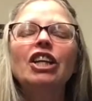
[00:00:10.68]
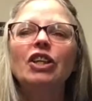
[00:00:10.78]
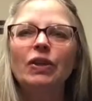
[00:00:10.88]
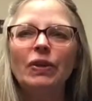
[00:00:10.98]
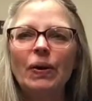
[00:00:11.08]

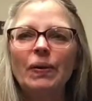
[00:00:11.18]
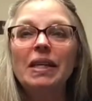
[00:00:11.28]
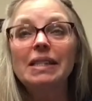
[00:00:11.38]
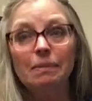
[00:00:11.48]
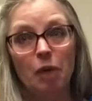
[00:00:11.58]
You know,
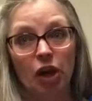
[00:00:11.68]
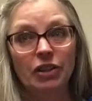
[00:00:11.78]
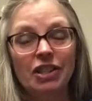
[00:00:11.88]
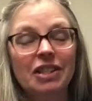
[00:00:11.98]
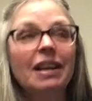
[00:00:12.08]
it's
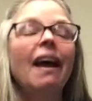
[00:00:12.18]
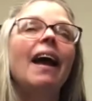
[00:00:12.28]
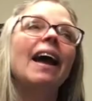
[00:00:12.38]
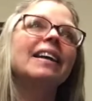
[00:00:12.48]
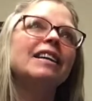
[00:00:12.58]
March,
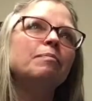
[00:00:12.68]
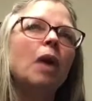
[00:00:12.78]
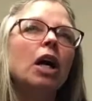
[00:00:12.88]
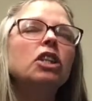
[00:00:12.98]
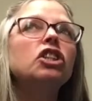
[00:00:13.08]
and in
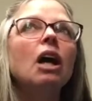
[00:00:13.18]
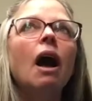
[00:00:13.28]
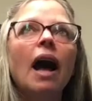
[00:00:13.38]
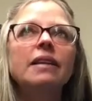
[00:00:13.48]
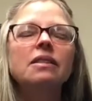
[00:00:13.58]
March
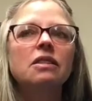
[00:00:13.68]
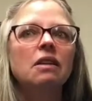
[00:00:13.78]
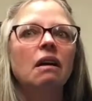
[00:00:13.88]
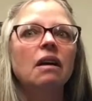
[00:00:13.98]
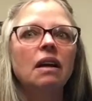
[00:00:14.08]
I
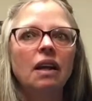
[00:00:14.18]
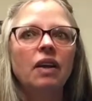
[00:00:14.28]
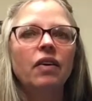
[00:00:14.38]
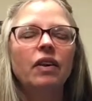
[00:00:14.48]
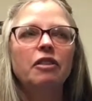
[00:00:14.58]
start
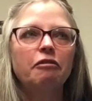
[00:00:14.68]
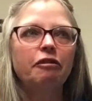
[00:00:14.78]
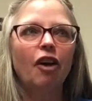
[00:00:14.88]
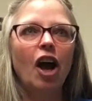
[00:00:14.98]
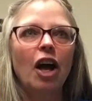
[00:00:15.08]
hearing the
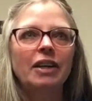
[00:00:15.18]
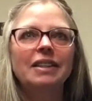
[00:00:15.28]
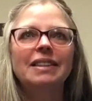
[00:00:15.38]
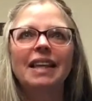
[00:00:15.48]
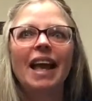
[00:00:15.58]

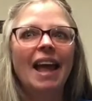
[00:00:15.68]
frogs.